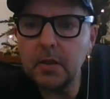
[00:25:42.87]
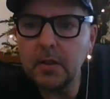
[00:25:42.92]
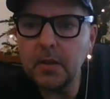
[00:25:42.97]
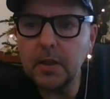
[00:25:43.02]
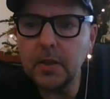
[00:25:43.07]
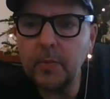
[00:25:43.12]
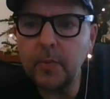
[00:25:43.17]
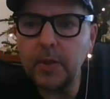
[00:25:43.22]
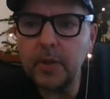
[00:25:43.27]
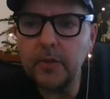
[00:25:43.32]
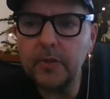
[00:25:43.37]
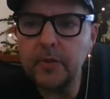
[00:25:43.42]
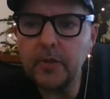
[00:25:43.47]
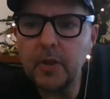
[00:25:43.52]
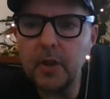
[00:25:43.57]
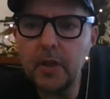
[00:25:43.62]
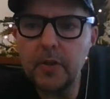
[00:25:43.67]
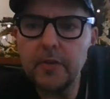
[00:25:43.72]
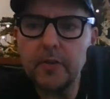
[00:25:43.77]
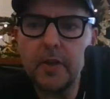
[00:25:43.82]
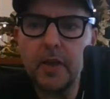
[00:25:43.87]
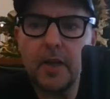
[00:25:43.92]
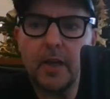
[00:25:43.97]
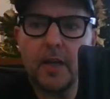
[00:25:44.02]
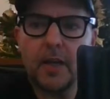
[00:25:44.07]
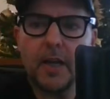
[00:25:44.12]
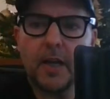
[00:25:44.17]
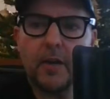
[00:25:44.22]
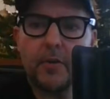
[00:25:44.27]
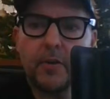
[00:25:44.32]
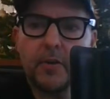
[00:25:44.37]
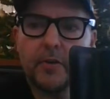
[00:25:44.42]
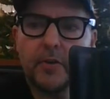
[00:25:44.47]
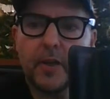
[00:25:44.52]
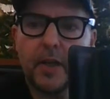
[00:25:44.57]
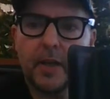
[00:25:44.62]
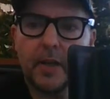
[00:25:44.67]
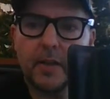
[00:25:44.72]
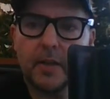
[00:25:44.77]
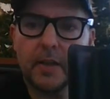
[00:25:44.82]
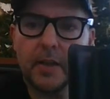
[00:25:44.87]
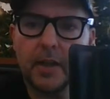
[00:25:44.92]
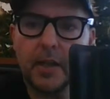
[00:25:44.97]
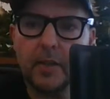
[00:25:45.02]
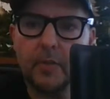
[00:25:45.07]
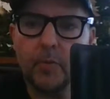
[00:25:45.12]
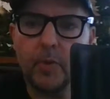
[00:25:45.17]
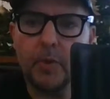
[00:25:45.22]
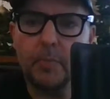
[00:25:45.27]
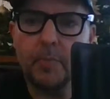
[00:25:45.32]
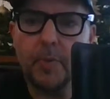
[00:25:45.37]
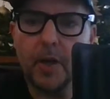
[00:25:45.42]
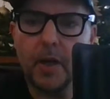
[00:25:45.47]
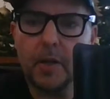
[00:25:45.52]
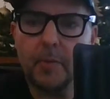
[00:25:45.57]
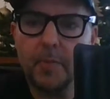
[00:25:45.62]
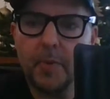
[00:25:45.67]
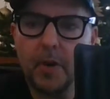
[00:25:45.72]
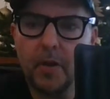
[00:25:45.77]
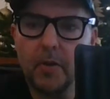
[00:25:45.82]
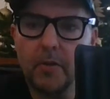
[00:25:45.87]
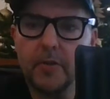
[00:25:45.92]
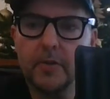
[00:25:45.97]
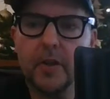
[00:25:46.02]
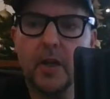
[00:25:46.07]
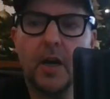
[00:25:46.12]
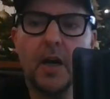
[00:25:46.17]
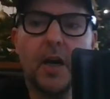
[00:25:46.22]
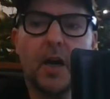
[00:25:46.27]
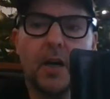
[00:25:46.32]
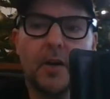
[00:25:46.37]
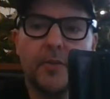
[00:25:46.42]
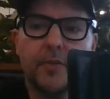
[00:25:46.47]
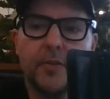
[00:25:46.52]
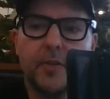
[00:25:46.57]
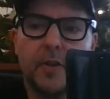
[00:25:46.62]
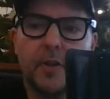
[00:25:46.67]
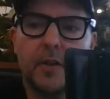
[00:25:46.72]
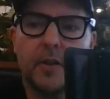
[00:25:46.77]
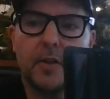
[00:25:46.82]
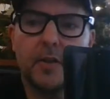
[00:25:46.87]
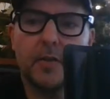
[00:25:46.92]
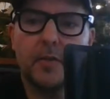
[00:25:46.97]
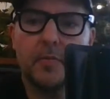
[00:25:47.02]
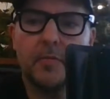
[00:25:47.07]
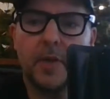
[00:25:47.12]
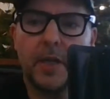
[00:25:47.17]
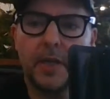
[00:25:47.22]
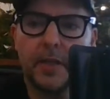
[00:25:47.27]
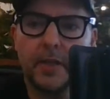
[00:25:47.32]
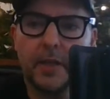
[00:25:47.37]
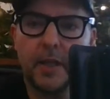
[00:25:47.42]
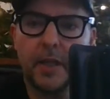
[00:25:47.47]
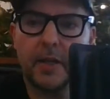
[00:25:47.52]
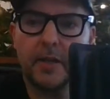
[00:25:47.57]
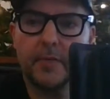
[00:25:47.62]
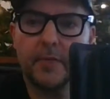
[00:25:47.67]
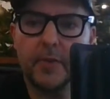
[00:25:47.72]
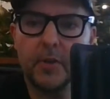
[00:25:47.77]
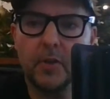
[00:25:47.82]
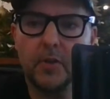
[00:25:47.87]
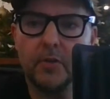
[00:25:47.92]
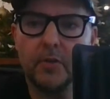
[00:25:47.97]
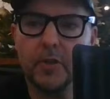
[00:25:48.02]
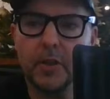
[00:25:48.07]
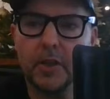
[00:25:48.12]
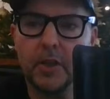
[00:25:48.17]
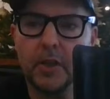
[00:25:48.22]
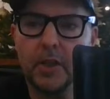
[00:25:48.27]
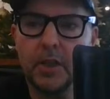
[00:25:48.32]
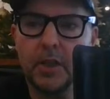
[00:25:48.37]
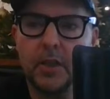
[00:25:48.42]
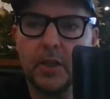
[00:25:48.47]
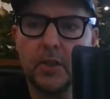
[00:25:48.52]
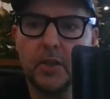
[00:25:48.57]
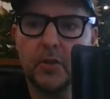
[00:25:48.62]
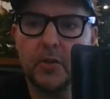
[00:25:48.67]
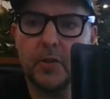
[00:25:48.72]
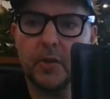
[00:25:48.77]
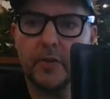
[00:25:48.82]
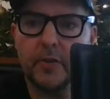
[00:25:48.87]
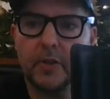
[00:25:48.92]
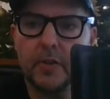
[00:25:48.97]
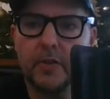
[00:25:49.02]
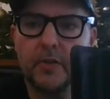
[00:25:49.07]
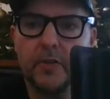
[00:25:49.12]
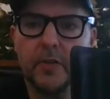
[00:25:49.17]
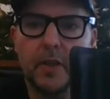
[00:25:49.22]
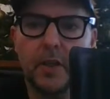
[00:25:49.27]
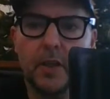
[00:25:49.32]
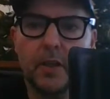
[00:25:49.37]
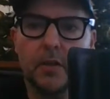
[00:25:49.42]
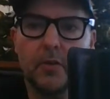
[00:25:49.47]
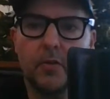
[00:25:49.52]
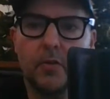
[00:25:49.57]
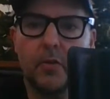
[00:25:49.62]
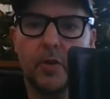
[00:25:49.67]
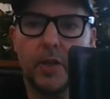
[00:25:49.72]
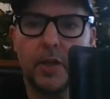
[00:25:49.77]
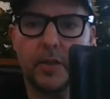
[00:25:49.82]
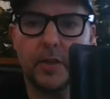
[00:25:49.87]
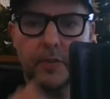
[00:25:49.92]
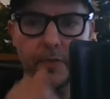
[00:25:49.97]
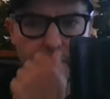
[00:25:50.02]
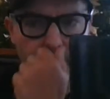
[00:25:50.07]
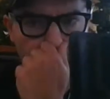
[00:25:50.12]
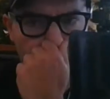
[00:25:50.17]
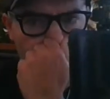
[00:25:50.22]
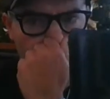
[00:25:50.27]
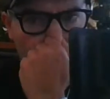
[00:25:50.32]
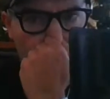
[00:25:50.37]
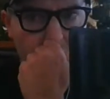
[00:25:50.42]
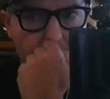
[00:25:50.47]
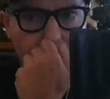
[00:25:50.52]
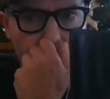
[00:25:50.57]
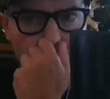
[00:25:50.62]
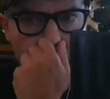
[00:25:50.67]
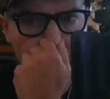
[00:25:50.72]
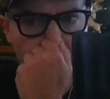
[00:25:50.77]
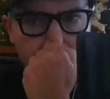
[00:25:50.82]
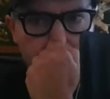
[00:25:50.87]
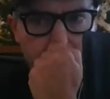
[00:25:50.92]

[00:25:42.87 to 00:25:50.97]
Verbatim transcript: can we discuss how exactly we buy Pulse after mainnet using USDC or ETH, for example?